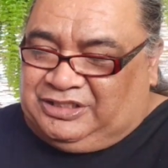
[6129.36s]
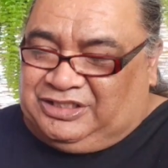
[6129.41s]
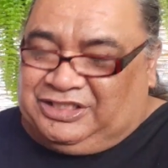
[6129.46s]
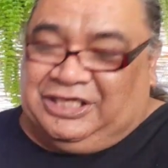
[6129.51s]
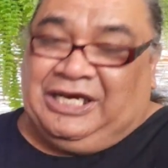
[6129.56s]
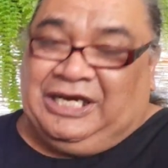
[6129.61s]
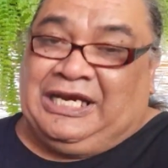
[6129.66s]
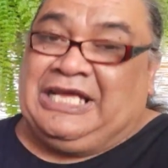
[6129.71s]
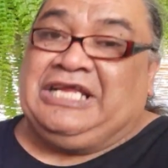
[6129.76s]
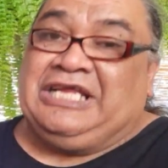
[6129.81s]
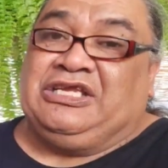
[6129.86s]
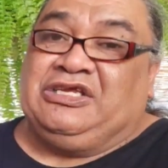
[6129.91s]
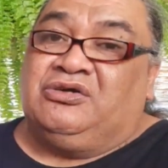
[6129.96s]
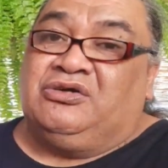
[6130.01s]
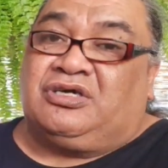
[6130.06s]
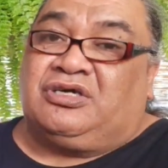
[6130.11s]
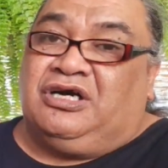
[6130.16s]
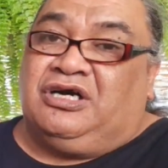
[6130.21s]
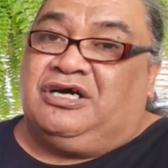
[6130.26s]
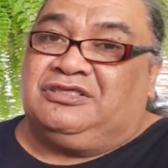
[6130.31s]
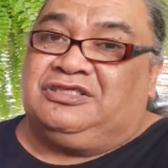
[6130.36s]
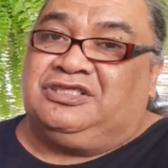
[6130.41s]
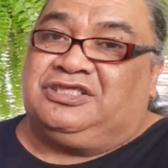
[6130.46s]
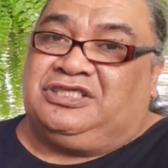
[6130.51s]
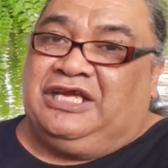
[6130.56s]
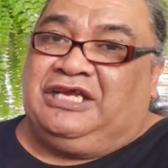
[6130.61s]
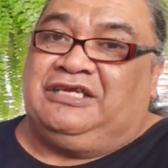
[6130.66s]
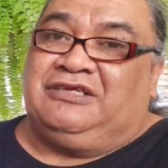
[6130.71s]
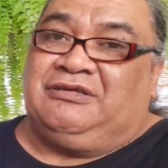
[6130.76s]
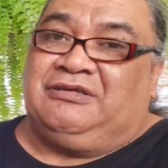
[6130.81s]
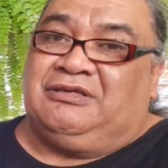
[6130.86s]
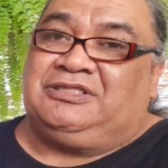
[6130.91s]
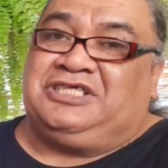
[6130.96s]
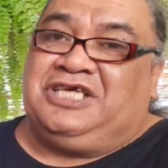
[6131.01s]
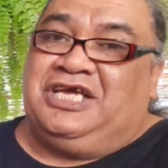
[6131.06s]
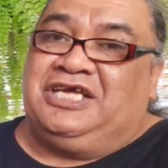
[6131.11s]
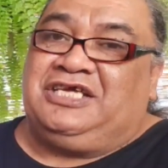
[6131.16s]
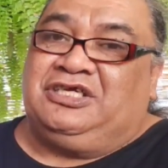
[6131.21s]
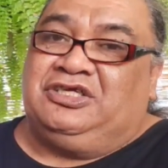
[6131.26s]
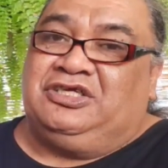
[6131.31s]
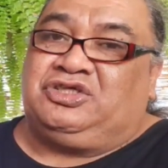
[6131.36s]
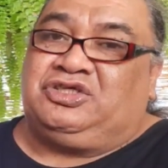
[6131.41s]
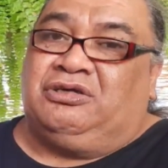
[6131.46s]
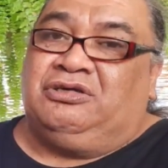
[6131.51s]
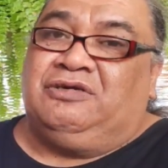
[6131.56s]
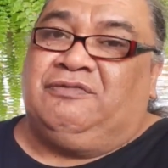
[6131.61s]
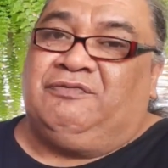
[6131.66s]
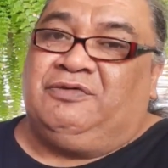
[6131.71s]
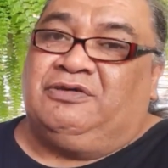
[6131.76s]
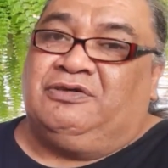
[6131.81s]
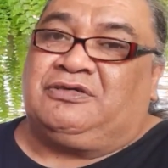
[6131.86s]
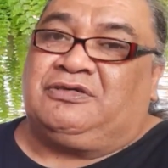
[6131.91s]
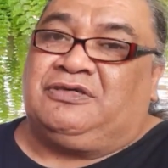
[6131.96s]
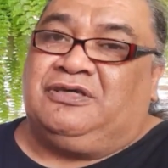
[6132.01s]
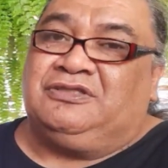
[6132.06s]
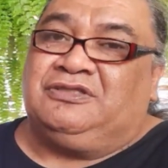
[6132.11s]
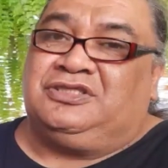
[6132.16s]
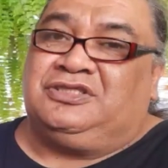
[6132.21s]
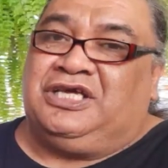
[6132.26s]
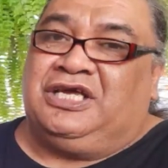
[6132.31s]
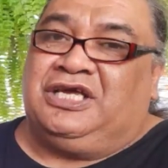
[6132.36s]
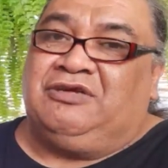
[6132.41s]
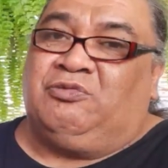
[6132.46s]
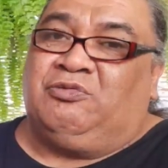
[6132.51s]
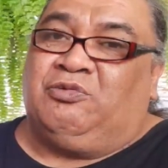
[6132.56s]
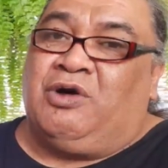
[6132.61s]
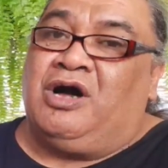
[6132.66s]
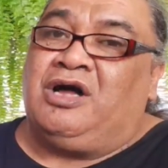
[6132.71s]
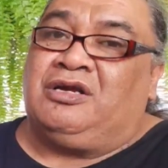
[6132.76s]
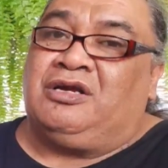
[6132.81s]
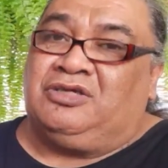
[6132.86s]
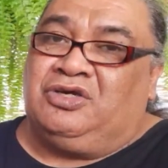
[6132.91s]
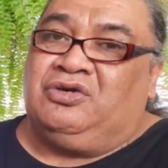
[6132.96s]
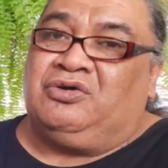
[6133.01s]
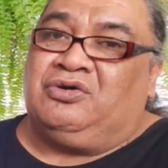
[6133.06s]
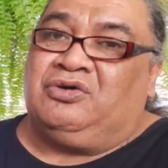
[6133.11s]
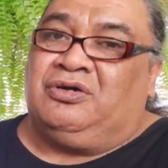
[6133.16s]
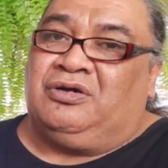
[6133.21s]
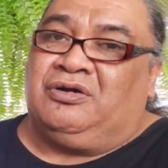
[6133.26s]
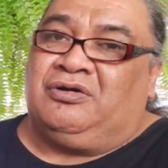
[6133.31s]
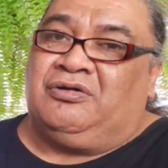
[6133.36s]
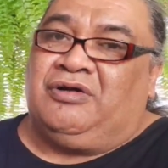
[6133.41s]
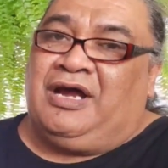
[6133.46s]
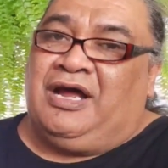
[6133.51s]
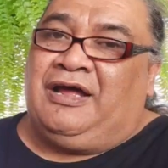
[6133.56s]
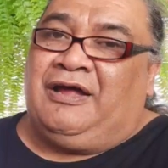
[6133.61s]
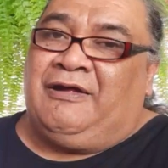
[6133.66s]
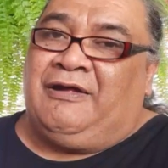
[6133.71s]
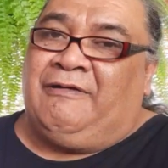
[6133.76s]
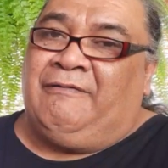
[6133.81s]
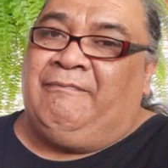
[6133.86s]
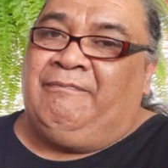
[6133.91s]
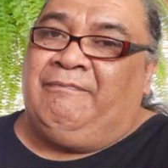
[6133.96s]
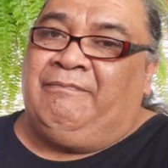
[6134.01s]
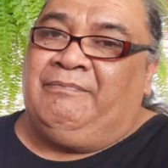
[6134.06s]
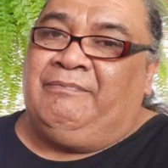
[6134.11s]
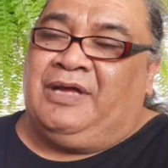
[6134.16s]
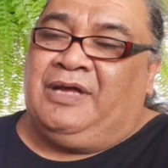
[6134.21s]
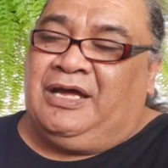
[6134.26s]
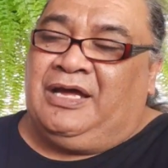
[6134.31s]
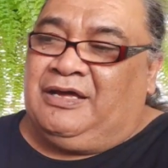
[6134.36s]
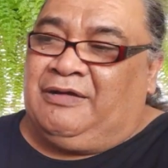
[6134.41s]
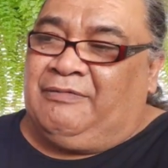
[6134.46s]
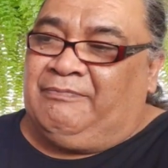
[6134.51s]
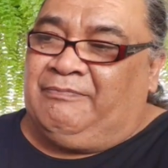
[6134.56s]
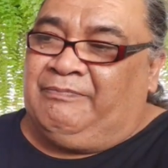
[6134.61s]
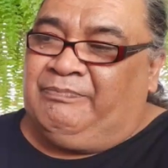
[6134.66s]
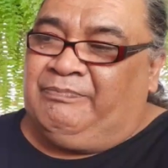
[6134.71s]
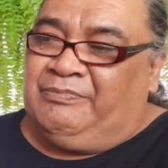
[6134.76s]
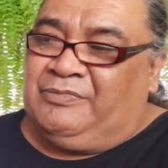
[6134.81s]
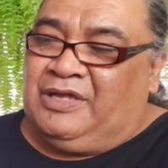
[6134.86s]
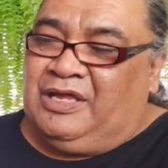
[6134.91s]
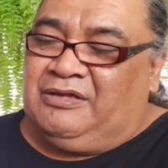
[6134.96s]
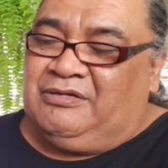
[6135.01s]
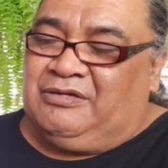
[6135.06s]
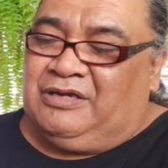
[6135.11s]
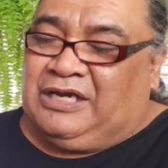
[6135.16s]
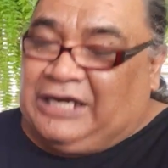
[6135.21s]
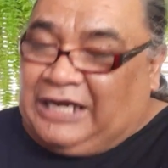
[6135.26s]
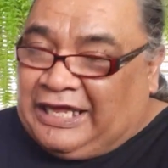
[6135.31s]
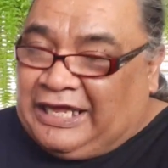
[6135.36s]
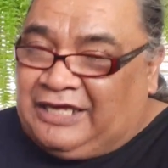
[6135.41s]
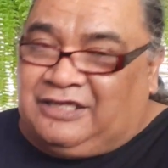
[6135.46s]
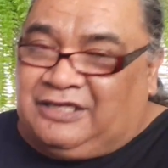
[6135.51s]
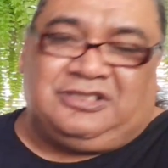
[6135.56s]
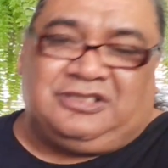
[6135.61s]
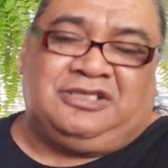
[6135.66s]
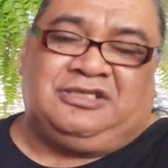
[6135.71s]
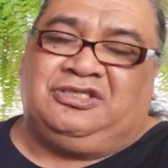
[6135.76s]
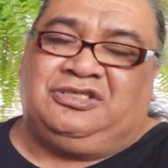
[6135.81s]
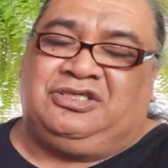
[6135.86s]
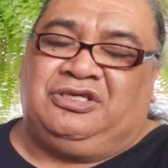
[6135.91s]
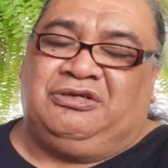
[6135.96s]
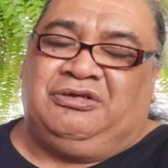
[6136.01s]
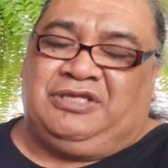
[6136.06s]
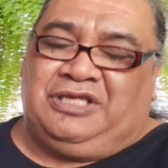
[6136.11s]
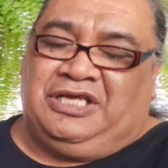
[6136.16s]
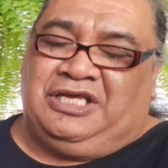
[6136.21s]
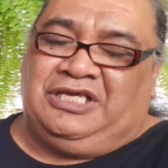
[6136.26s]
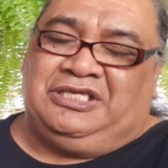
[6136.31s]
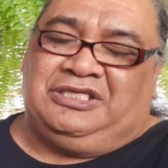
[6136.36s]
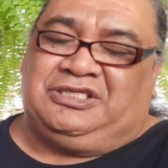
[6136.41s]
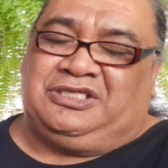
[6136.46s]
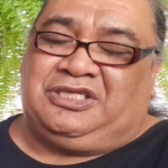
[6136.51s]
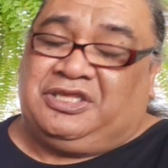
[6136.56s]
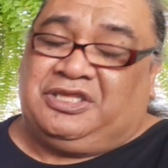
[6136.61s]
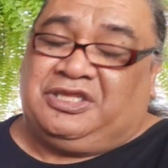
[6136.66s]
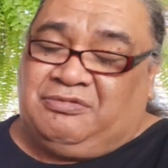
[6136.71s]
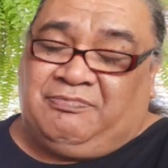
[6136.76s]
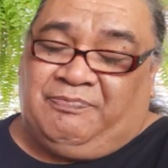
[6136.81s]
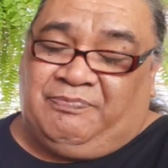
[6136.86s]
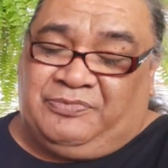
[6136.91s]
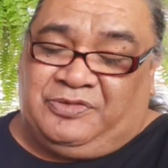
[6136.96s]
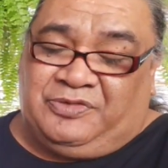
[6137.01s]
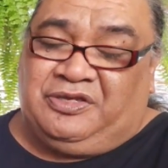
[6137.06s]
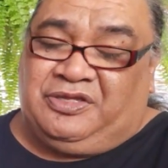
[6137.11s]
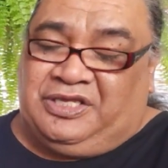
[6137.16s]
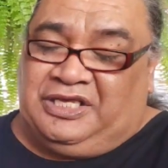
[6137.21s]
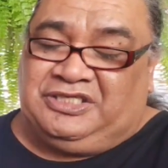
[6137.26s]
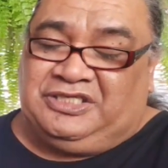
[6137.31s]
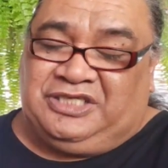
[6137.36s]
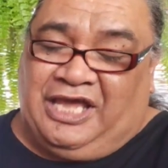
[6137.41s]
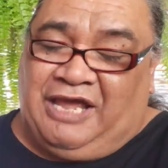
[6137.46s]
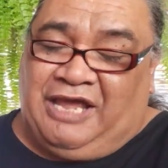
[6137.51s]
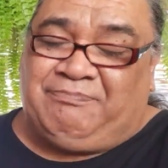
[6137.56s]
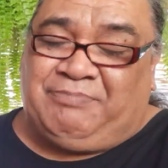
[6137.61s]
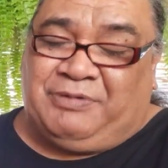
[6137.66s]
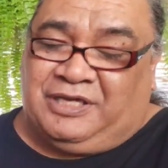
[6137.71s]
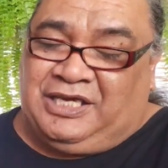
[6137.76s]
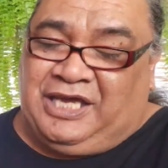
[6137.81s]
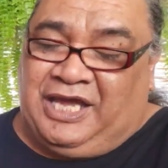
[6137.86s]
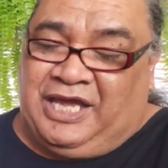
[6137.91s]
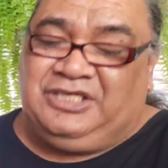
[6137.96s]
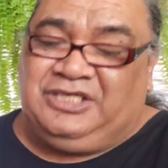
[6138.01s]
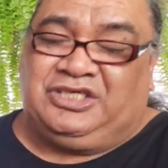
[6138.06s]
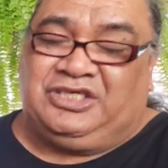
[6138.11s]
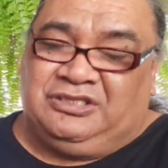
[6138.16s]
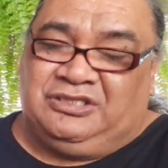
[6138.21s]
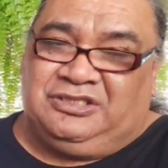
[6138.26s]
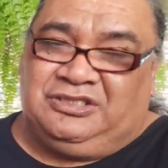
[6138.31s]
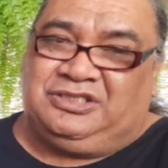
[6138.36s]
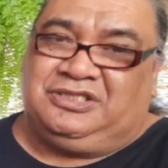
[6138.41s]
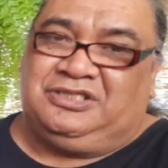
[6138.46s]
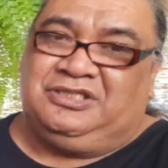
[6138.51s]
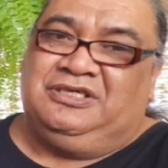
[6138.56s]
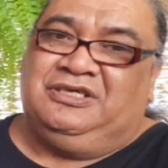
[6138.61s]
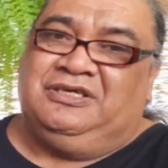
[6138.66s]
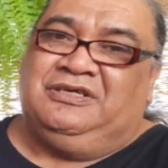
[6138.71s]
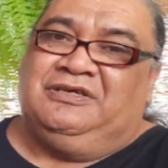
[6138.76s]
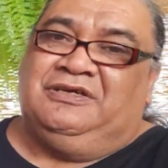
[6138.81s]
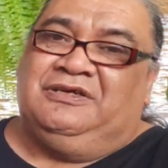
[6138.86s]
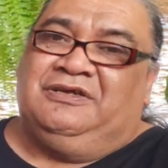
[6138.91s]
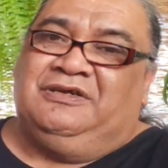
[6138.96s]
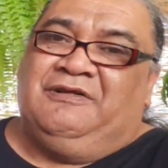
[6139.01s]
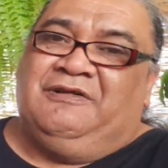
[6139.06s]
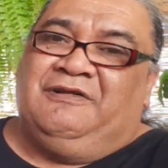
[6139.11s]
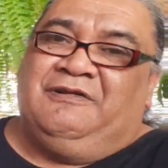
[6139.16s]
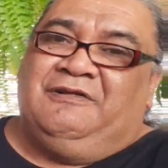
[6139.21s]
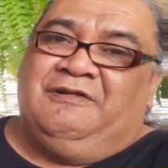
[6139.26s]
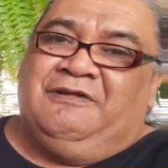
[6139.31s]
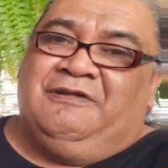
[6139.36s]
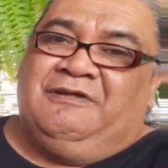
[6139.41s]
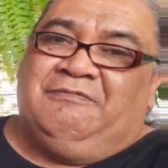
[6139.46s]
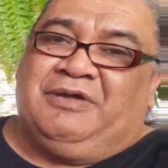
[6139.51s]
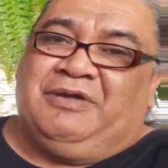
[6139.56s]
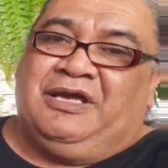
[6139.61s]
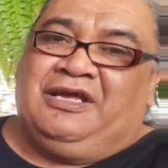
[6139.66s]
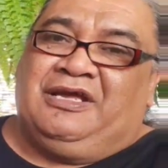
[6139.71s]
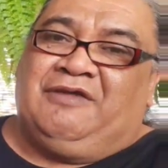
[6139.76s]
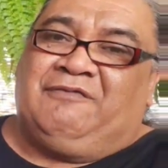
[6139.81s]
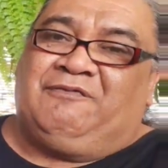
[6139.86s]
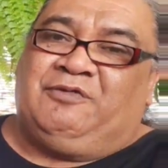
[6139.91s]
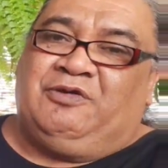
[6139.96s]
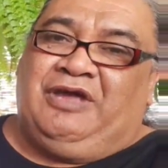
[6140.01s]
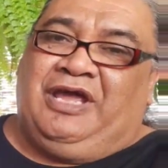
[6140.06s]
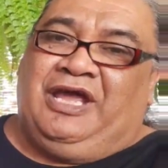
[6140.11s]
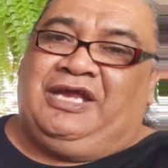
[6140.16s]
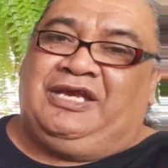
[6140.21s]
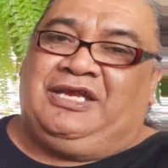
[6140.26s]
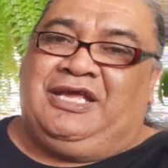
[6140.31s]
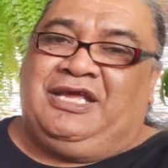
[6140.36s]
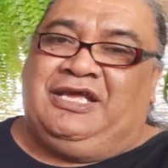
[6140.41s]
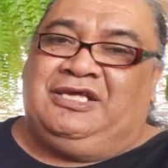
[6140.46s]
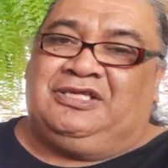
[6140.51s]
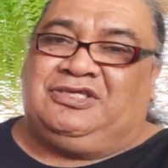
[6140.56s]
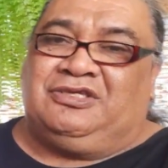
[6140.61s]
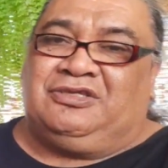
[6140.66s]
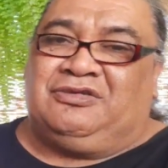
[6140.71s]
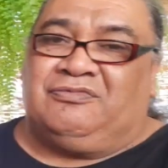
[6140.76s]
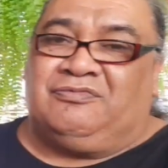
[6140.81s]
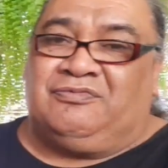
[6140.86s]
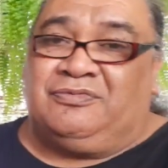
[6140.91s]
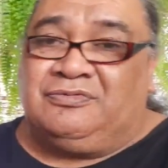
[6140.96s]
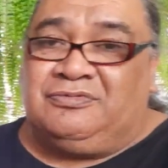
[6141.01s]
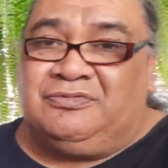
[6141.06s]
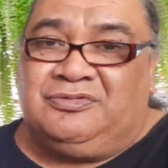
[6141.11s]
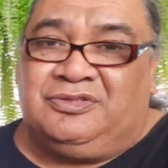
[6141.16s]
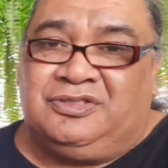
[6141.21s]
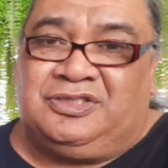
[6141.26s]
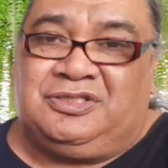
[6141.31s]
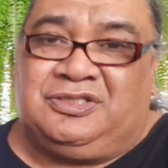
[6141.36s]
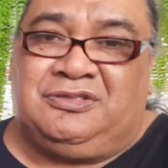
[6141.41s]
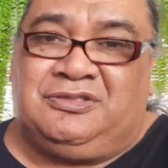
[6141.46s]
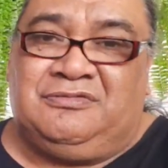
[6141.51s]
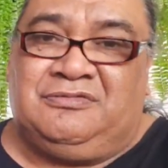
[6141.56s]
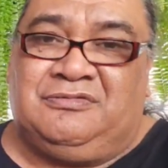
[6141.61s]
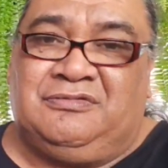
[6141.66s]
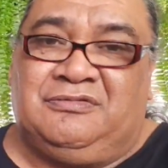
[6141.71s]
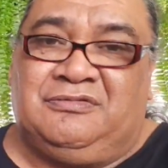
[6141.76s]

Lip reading: delete your content, take control of your content while you're linked to these applications. But if you adhere to the rules.